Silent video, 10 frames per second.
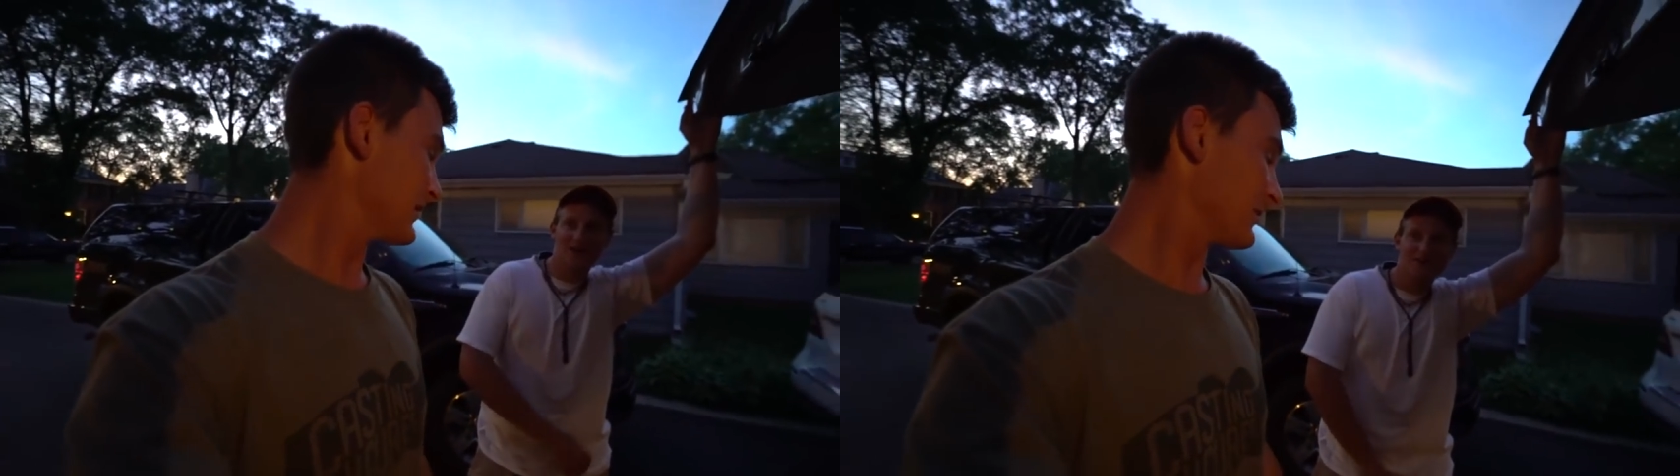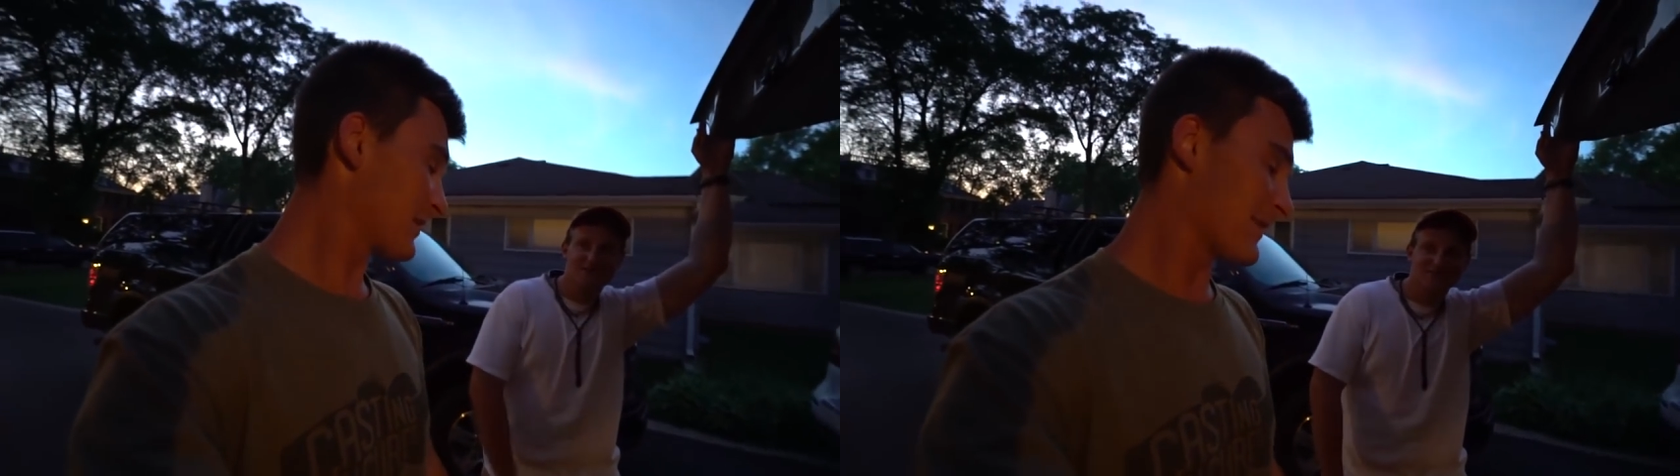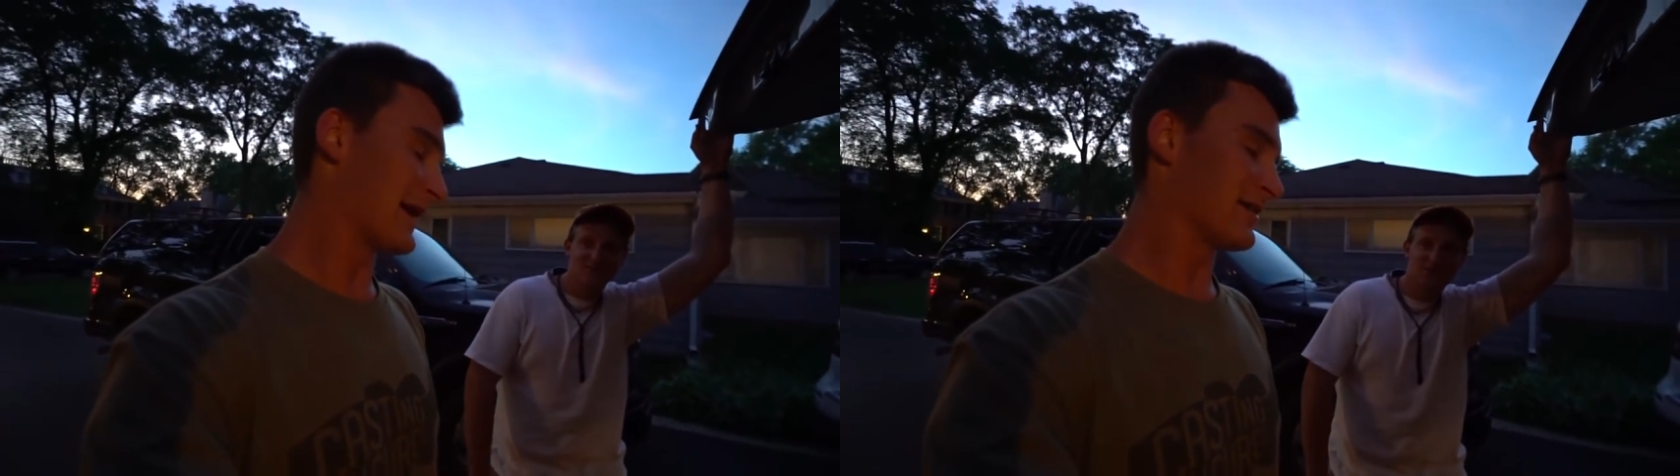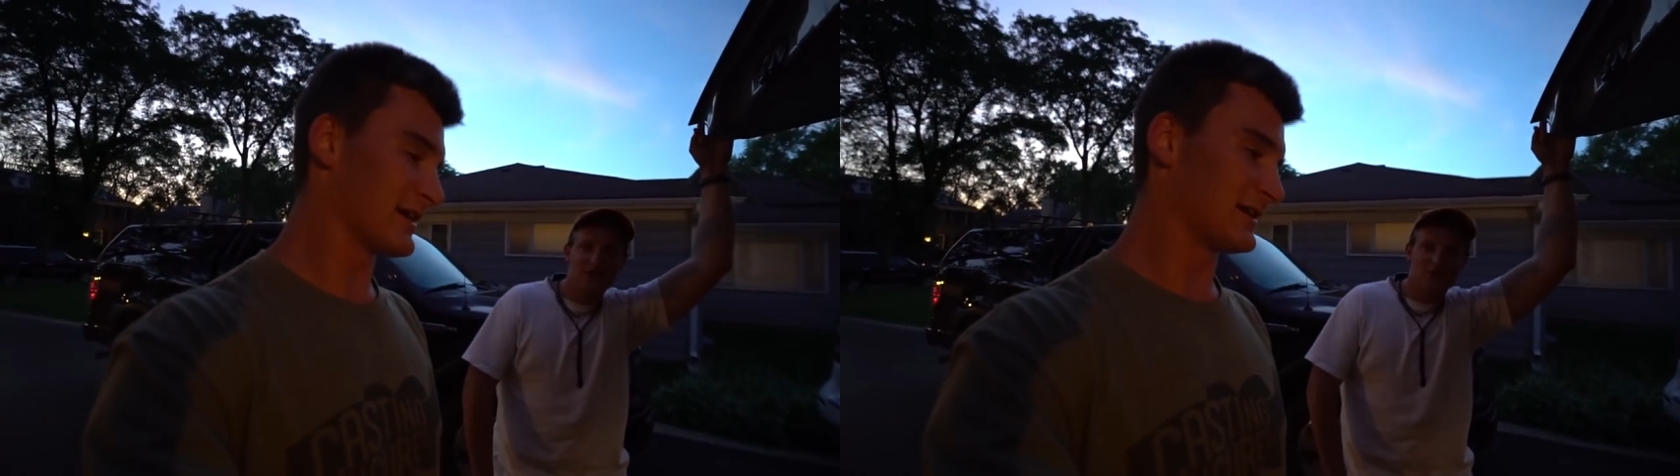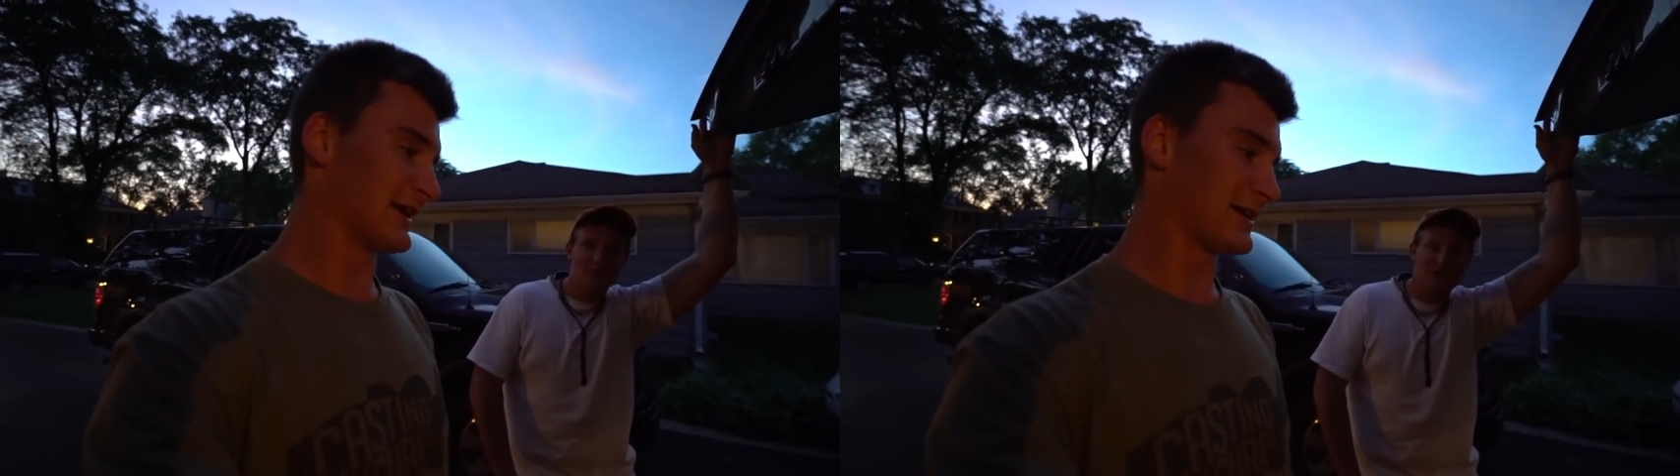It'll be better
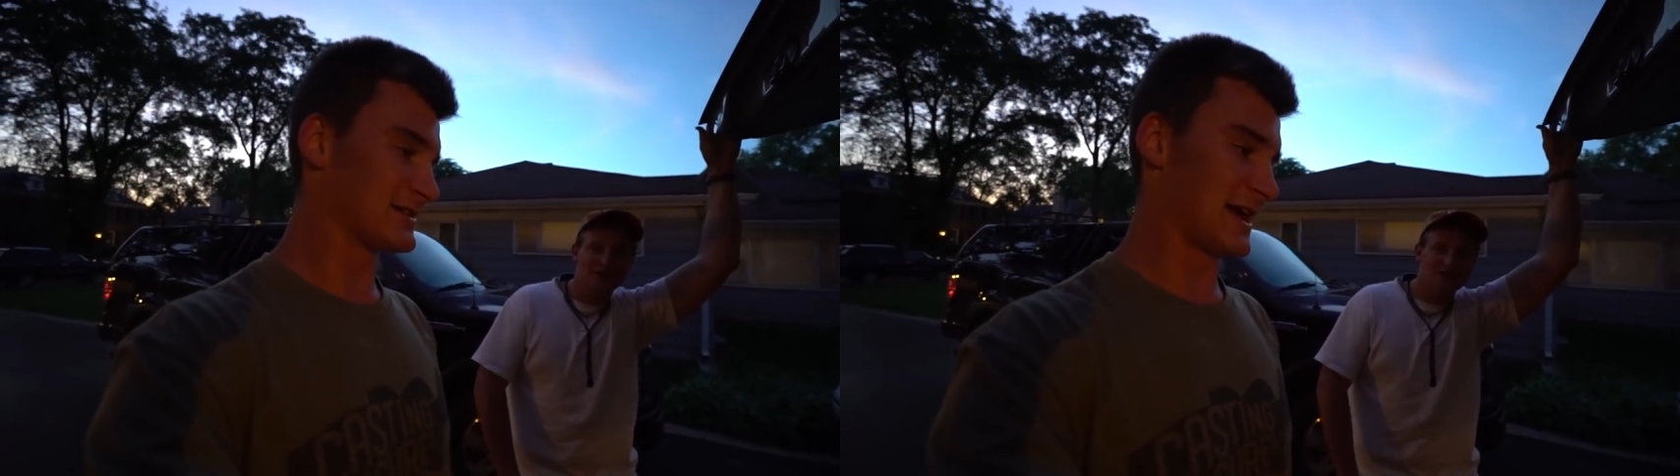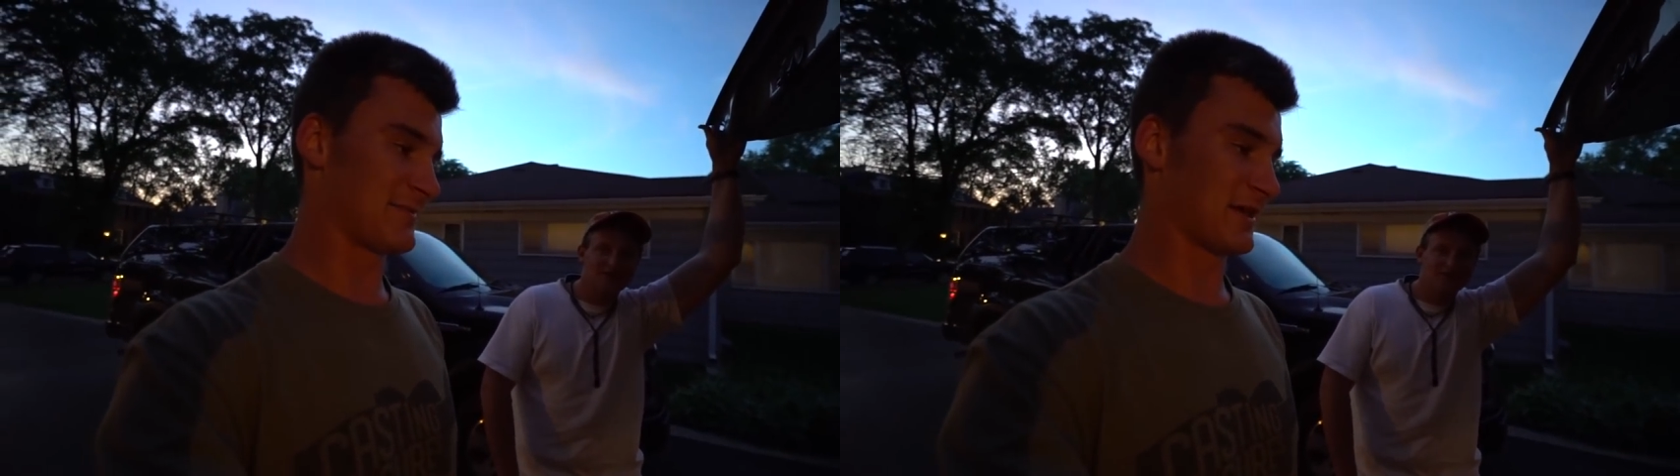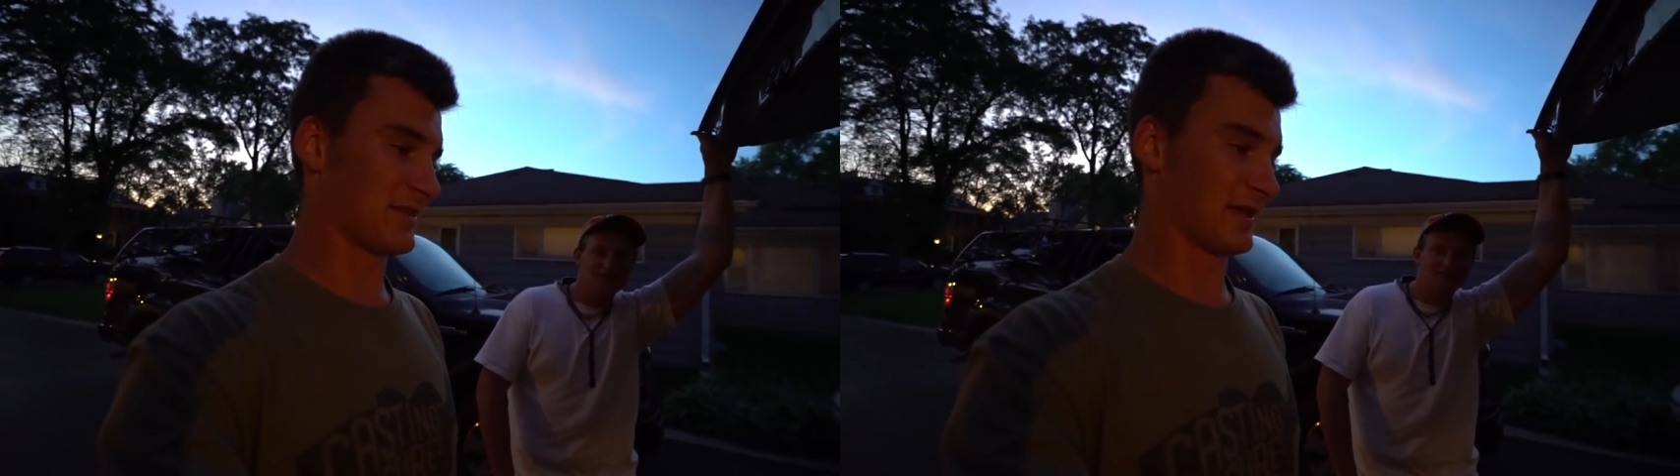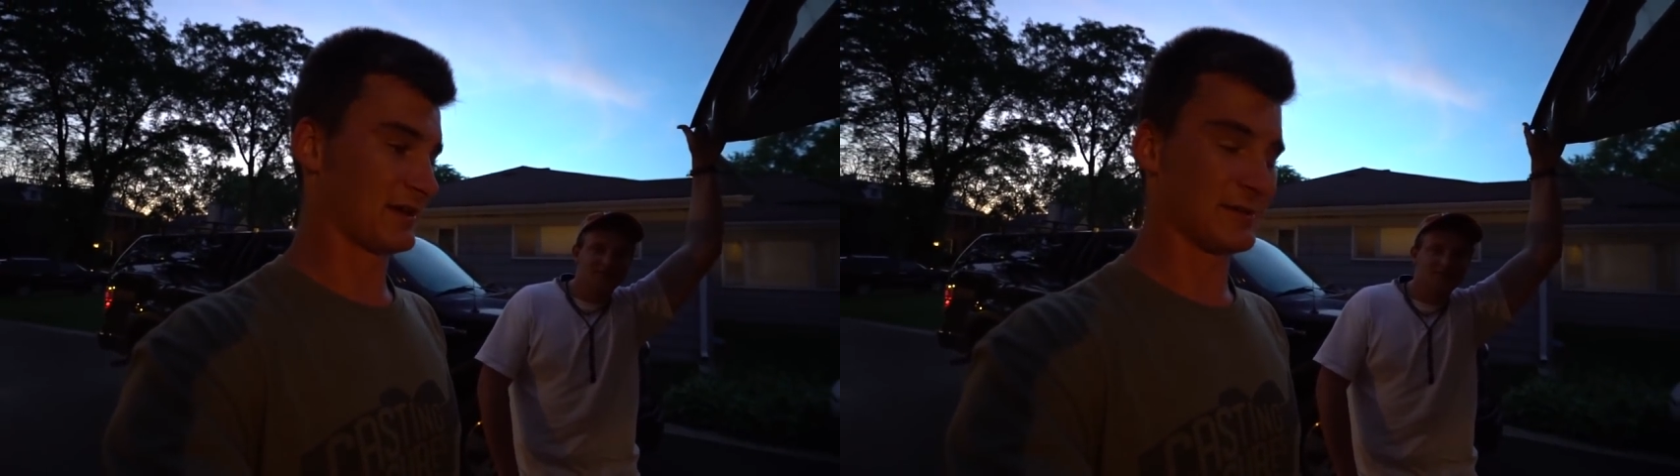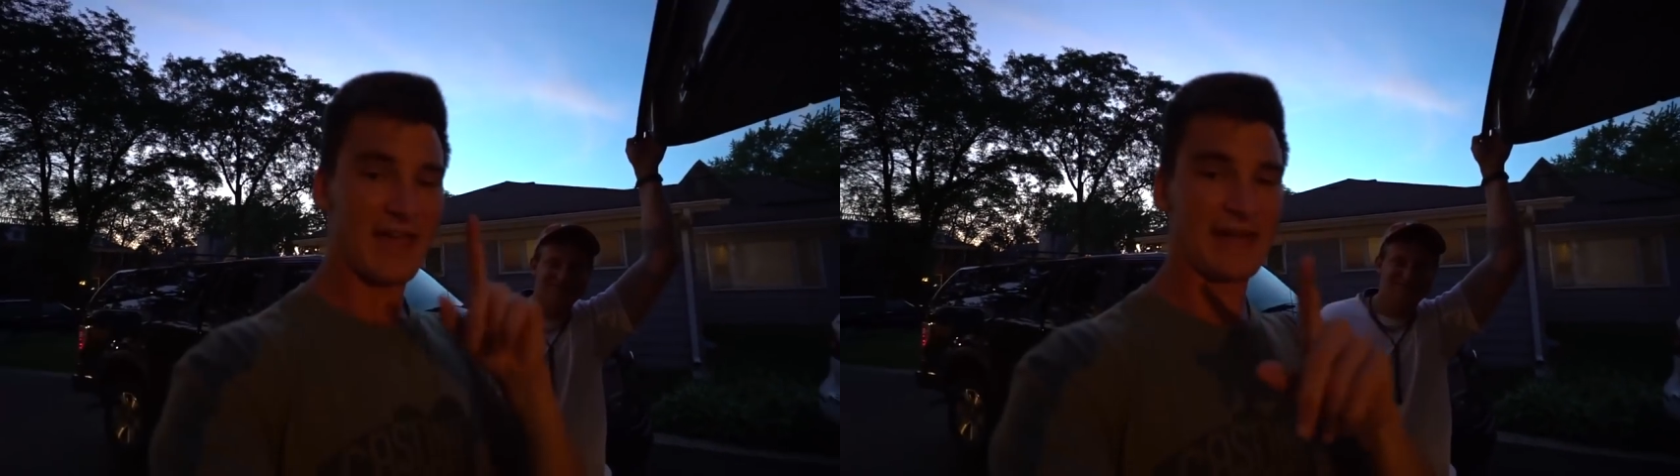at a later time, I think.